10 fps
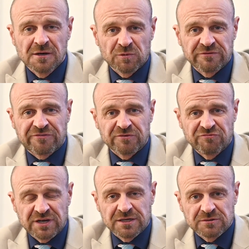We'd feel
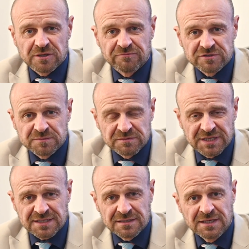really uncomfortable,
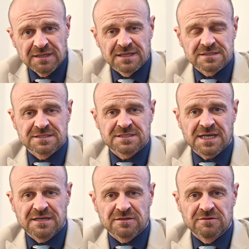and that's a
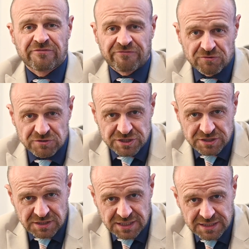state that
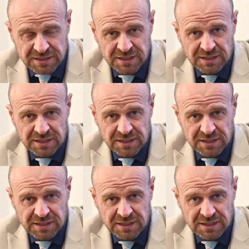unfortunately